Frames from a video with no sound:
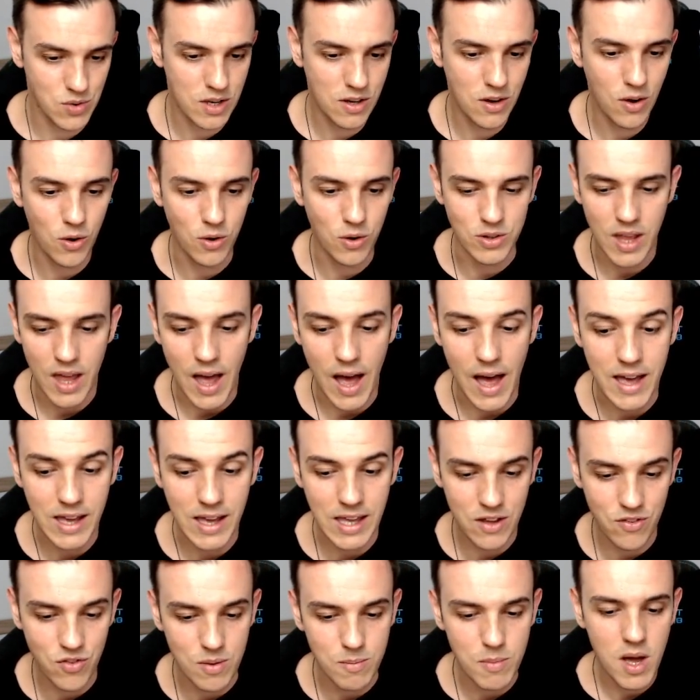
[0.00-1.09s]
gold. I
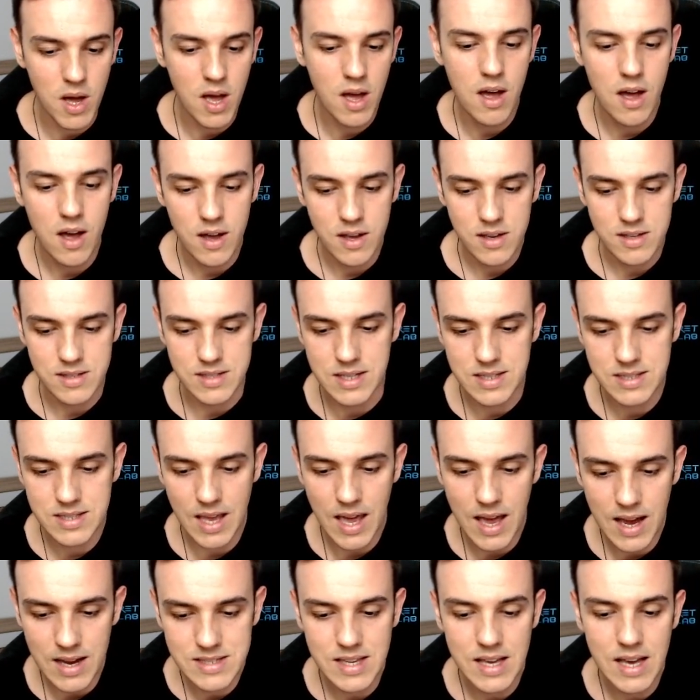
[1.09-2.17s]
give him 6
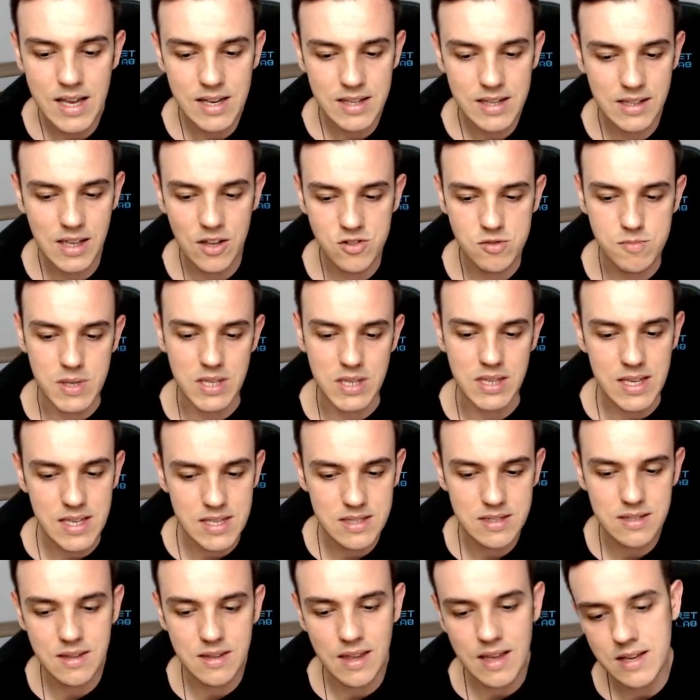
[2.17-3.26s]
eggs and it gives me
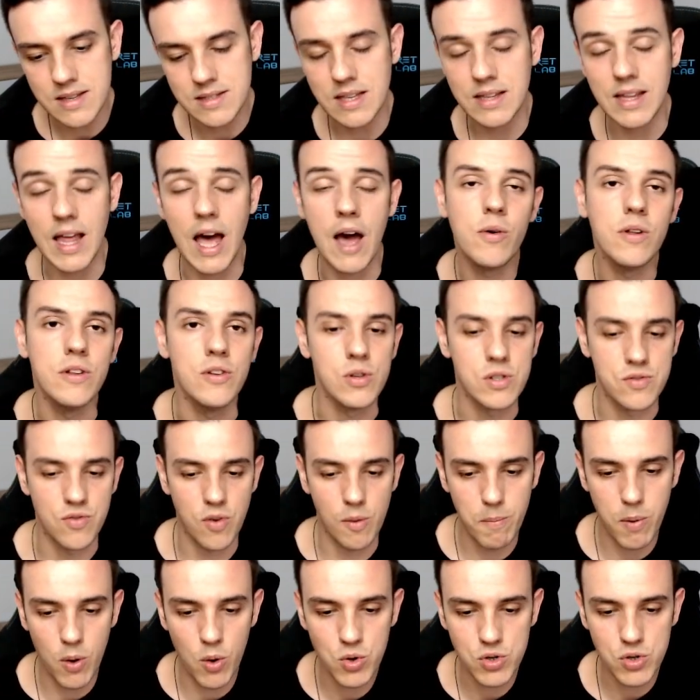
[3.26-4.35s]
these things that I will use for
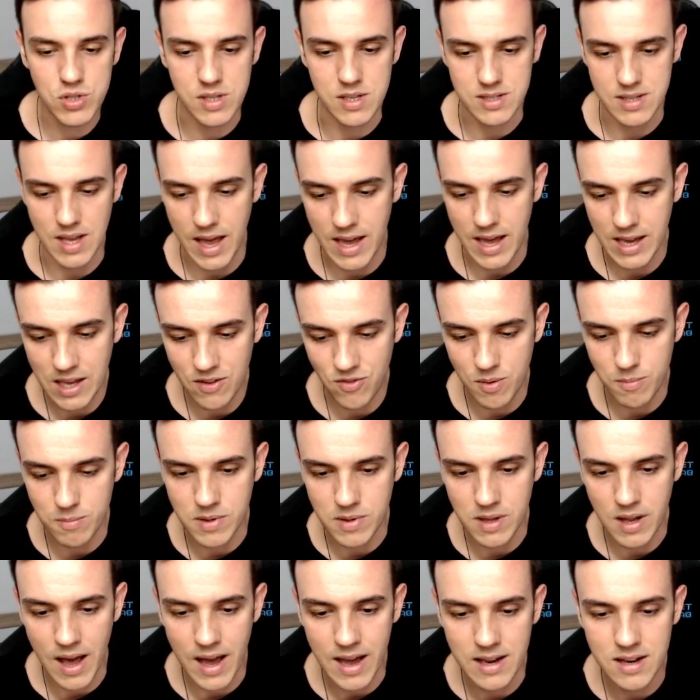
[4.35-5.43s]
potions. I give him
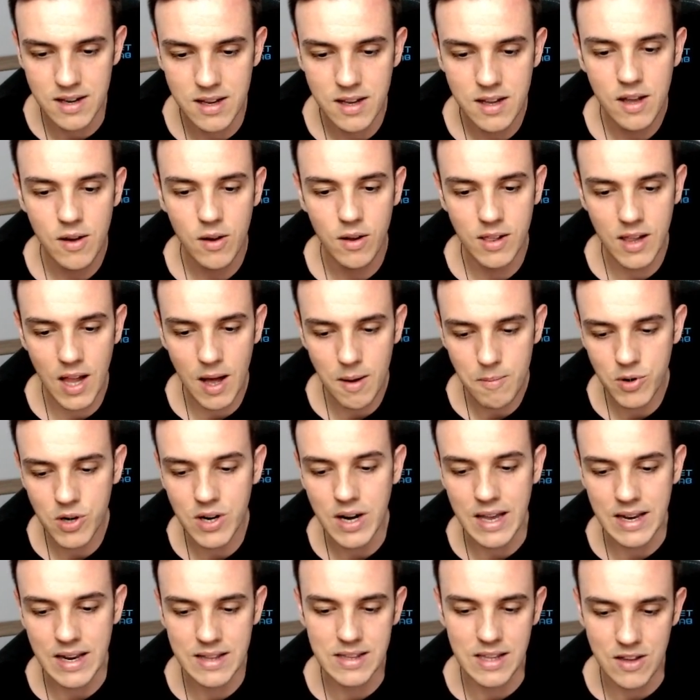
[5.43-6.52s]
9 lumber
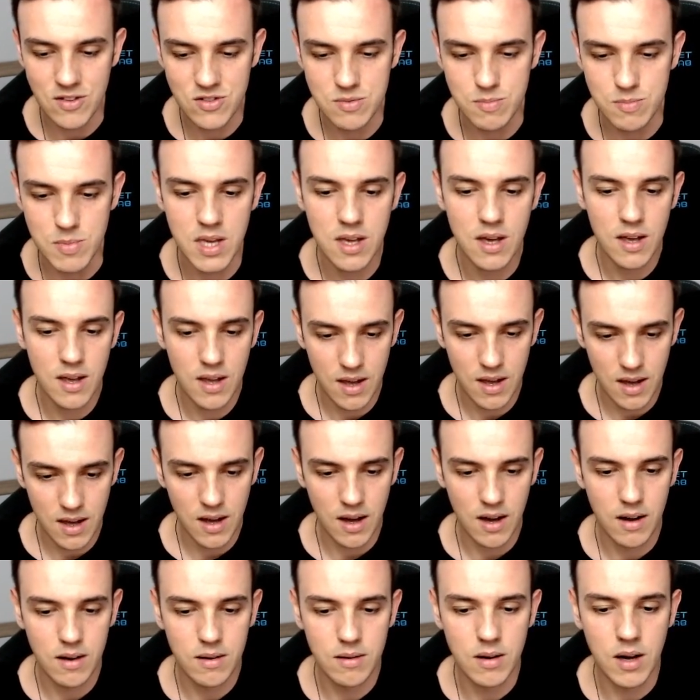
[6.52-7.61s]
and it gives me
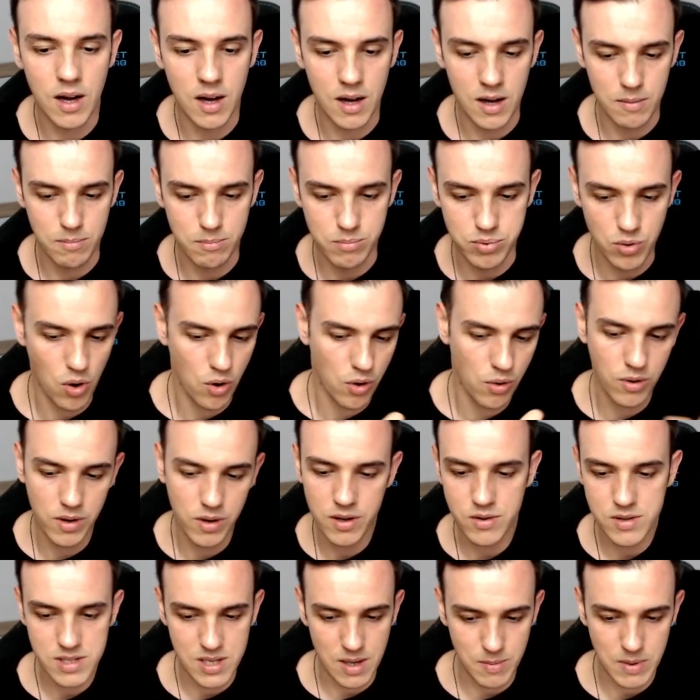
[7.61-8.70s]
uh, broccoli
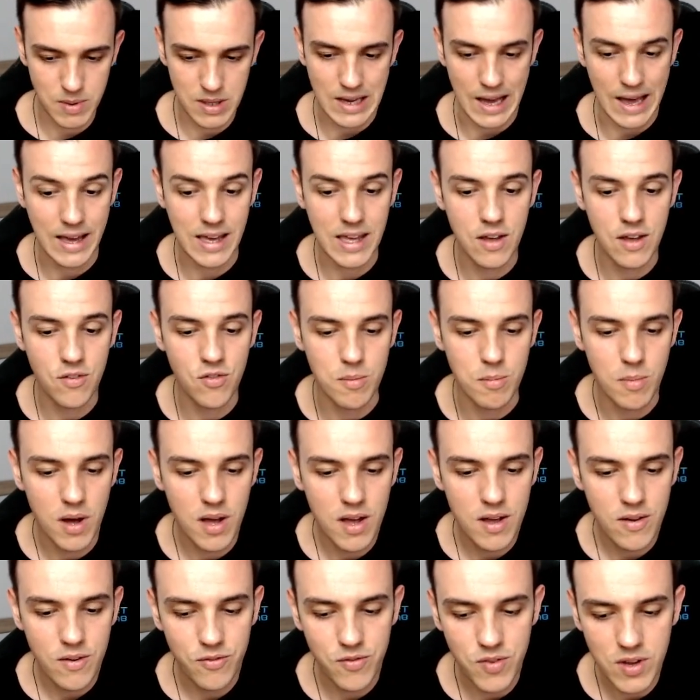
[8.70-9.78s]
or something. I give him
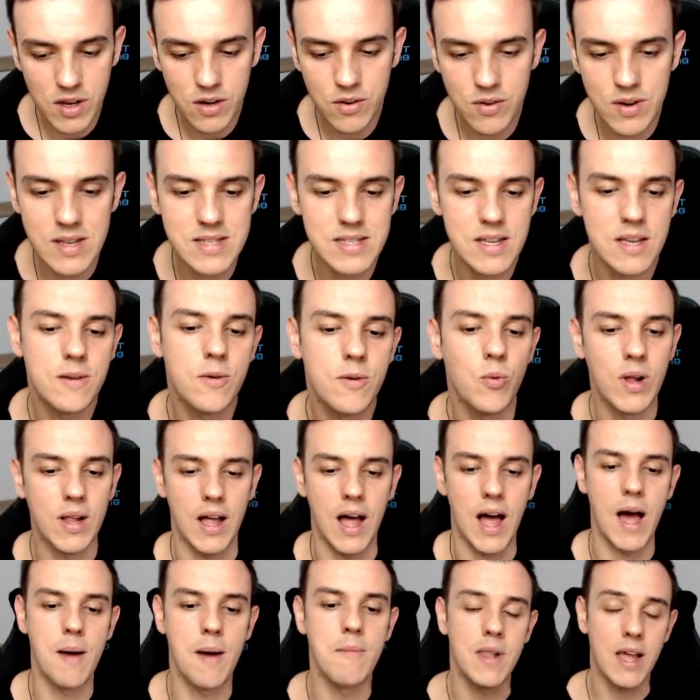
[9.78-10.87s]
figurines.
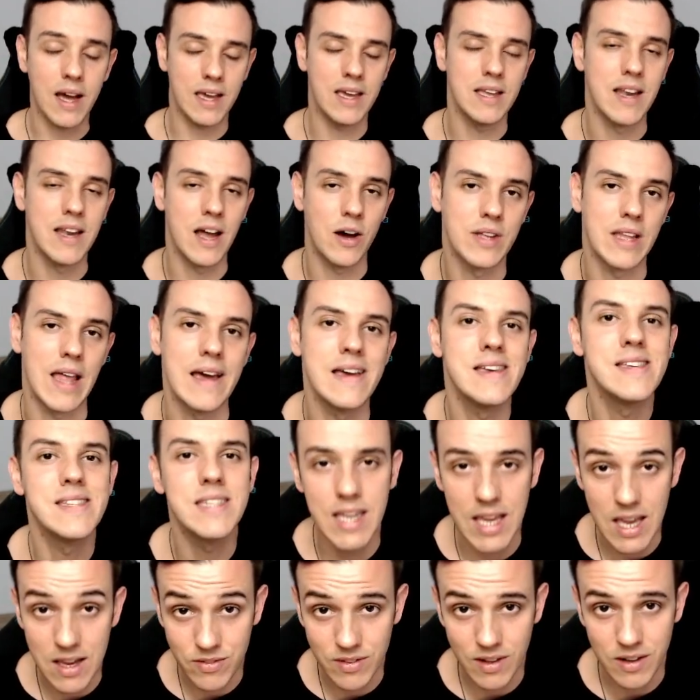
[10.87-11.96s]
Well, I'm lucky now that I
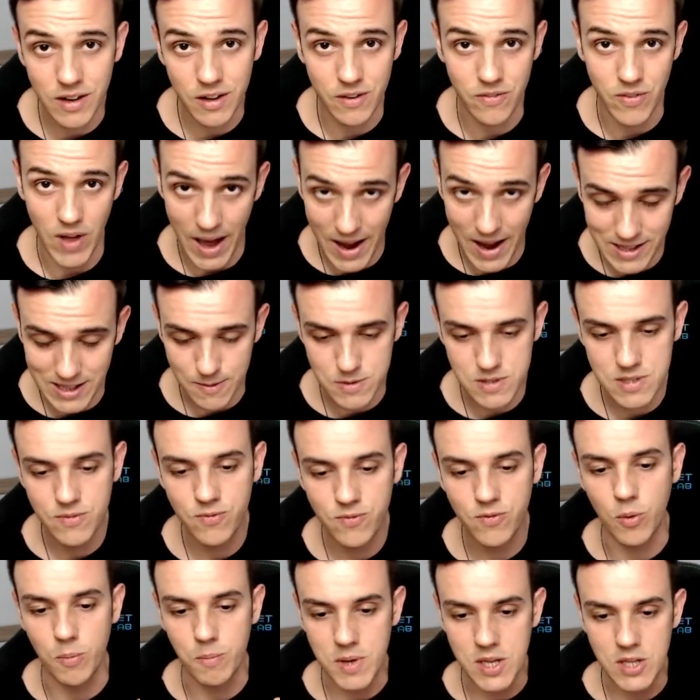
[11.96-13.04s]
saved a lot of items
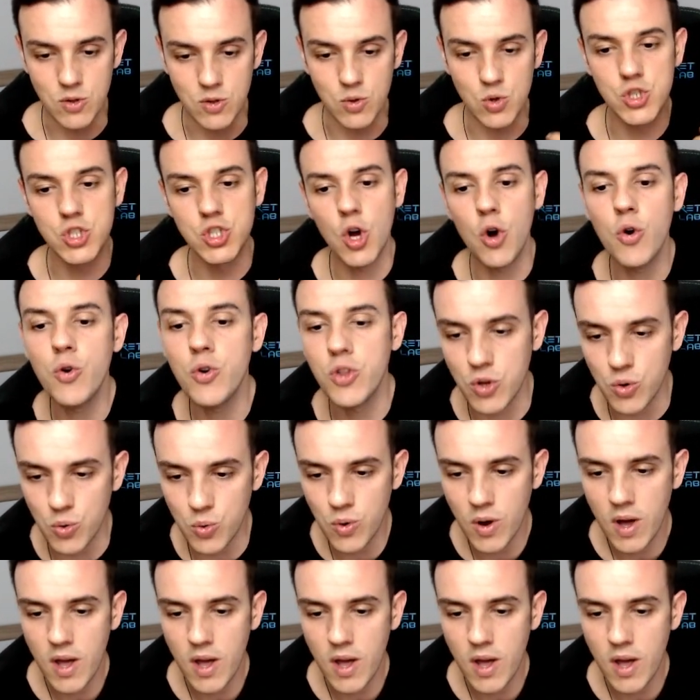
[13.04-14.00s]
for me to show you